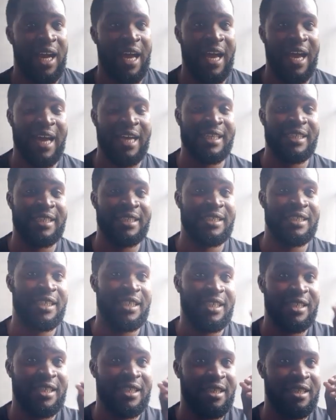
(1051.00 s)
and
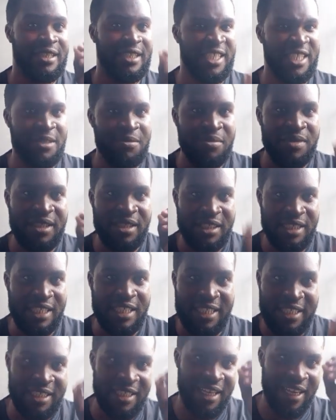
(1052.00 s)
neem
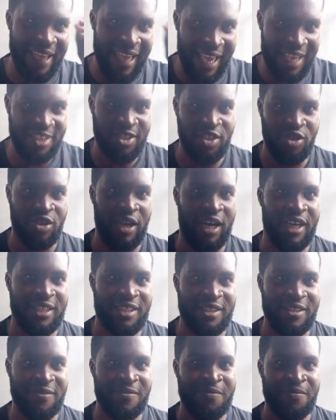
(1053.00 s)
seed
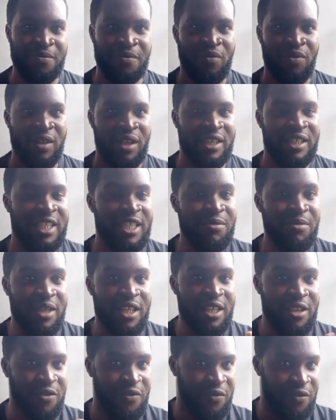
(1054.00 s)
extract, neem
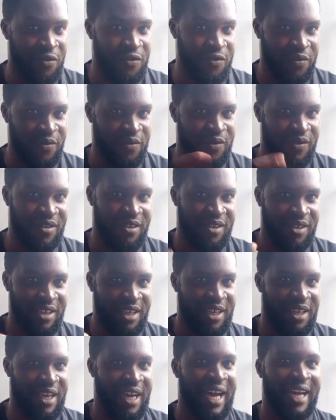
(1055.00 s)
leaf
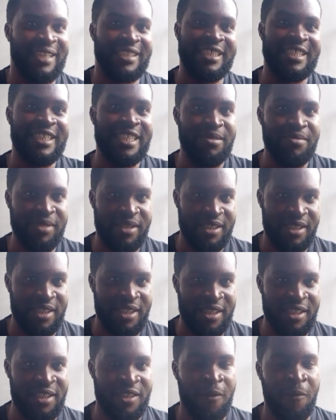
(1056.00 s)
and the neem
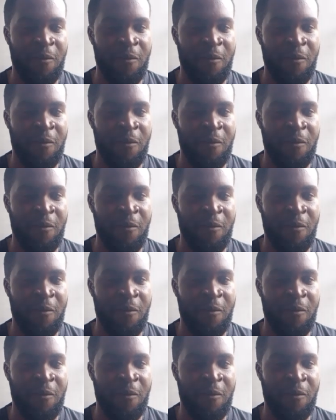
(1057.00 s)
seed.